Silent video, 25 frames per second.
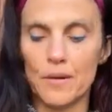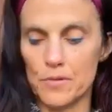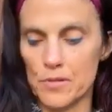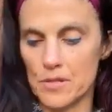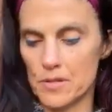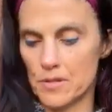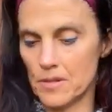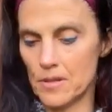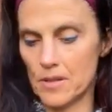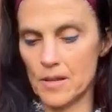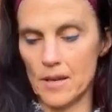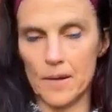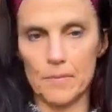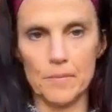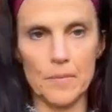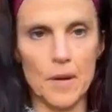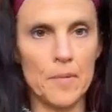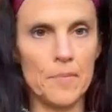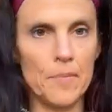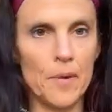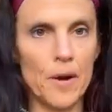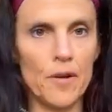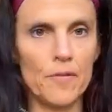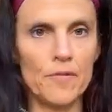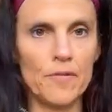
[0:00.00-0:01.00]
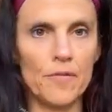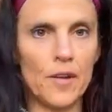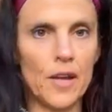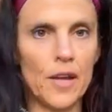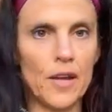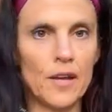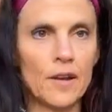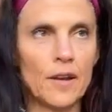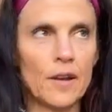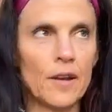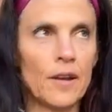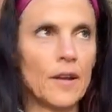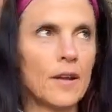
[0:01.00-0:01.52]
it was in my bare
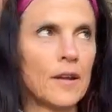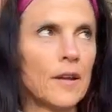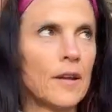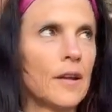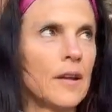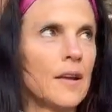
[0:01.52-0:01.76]
feet,